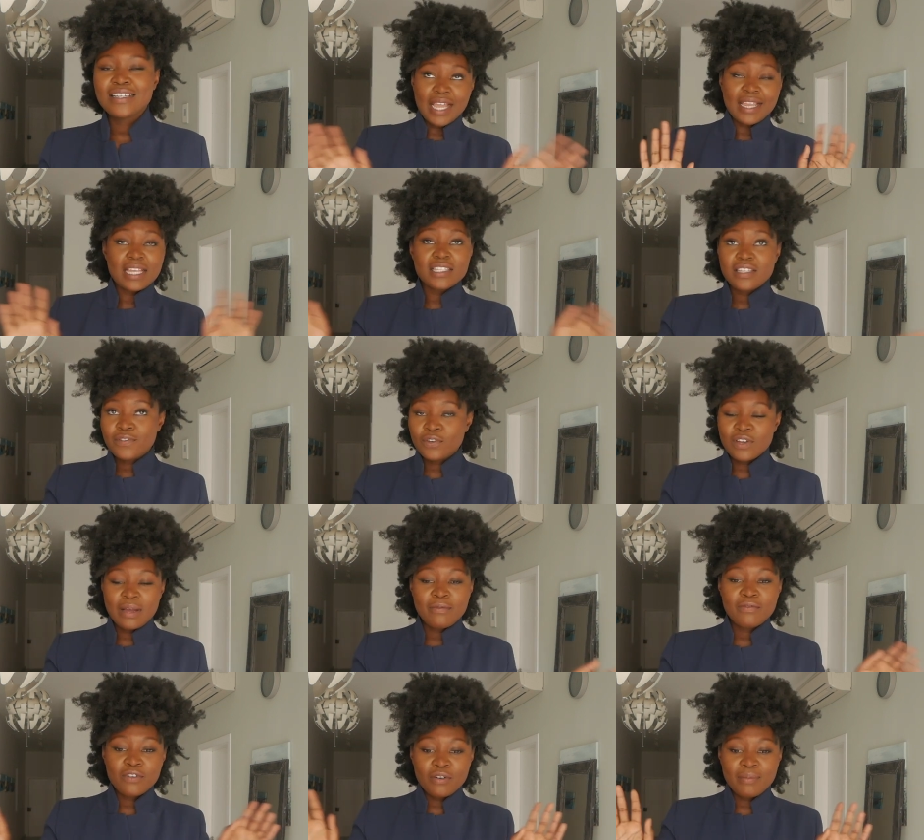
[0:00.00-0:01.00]
I guess if you
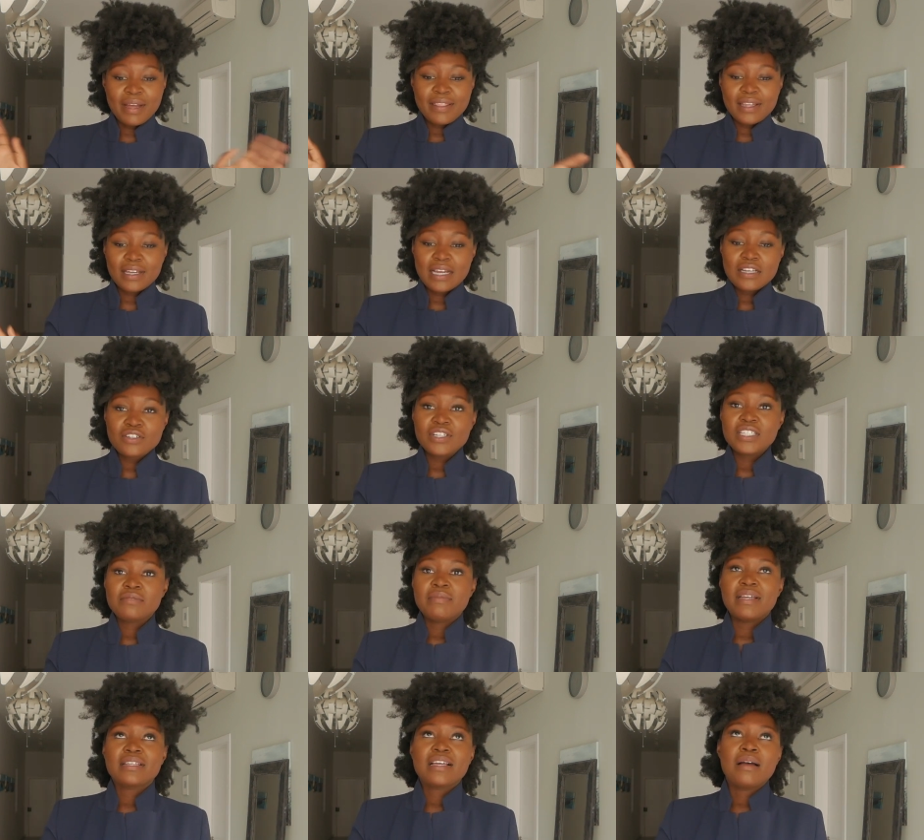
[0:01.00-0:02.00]
come from other countries
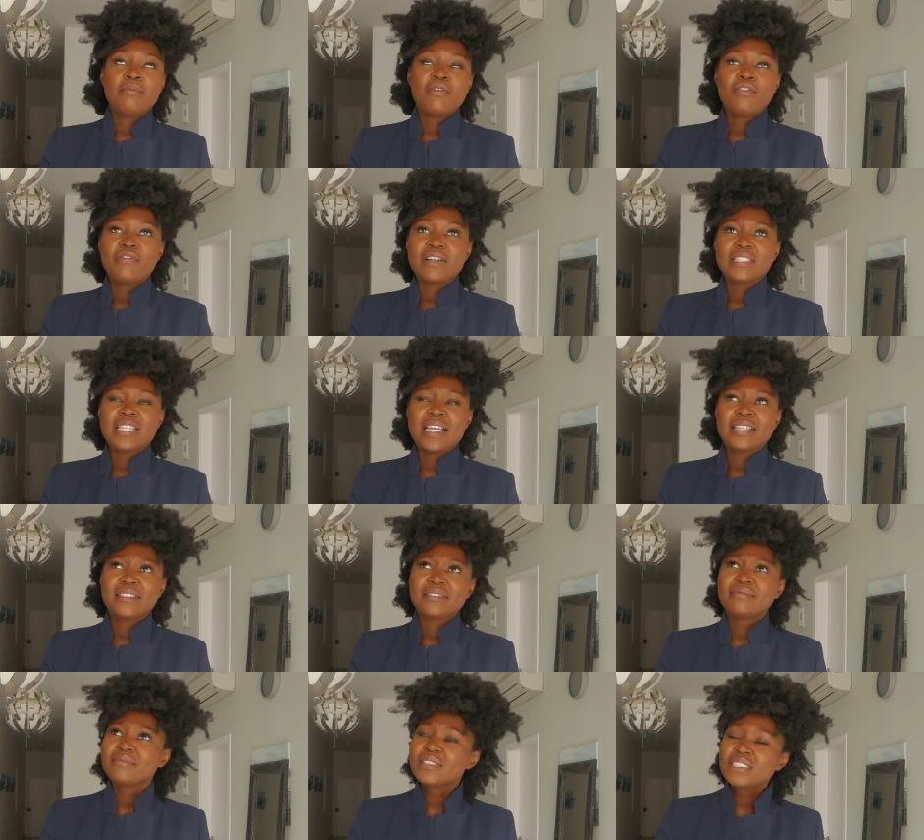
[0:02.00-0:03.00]
might come off as
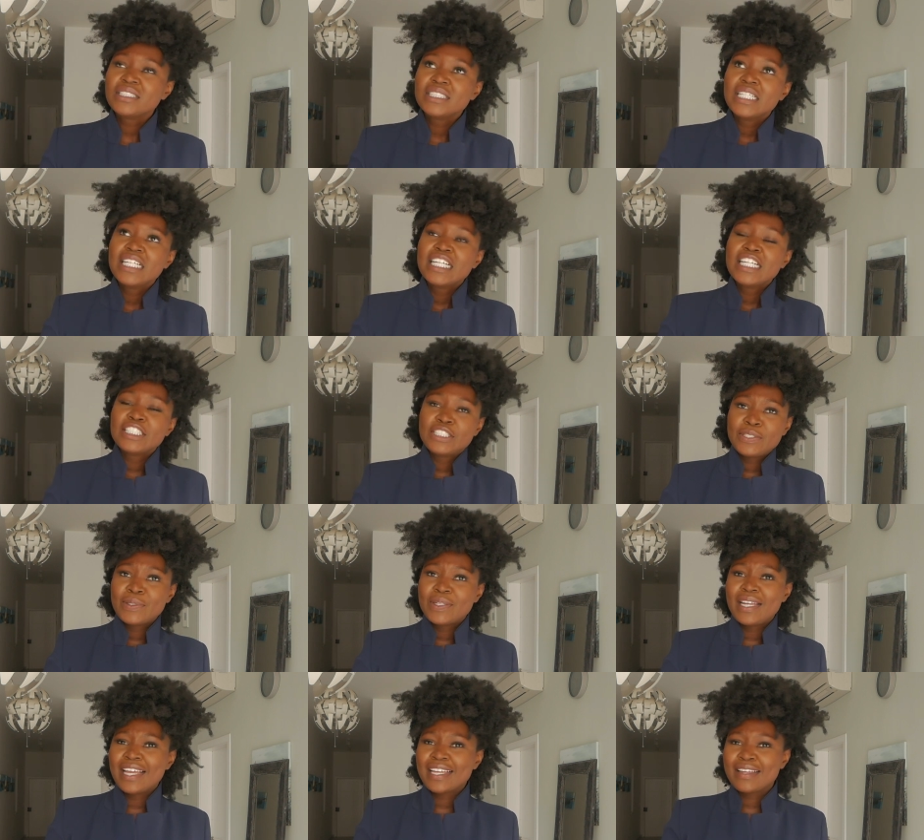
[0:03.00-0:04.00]
like,
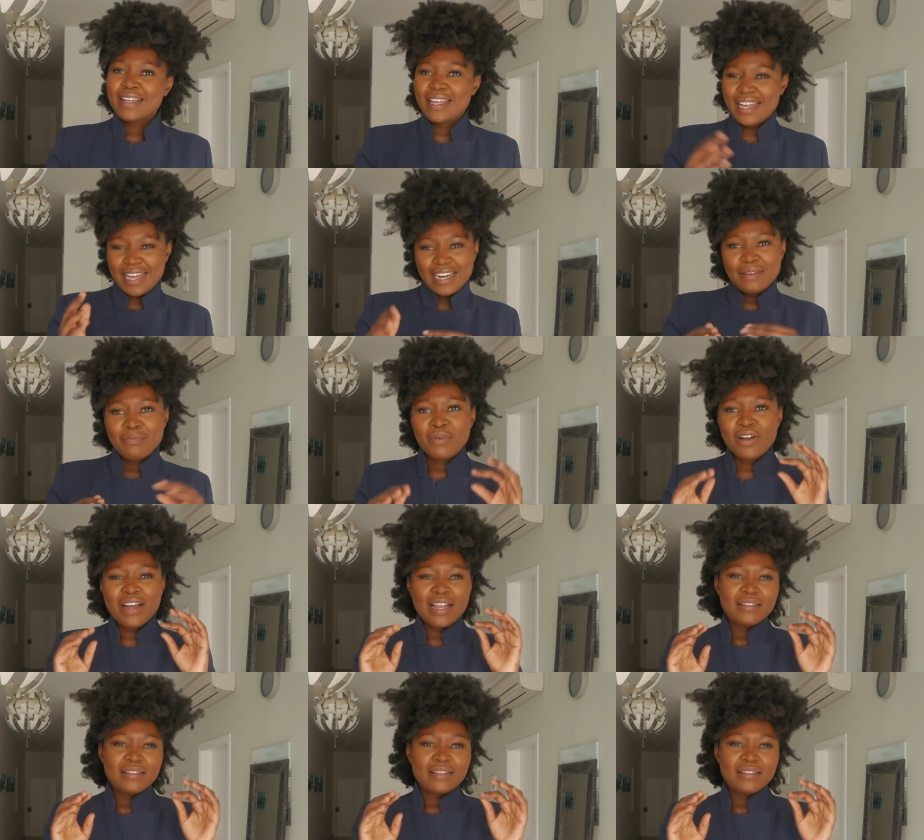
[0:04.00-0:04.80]
dude, like add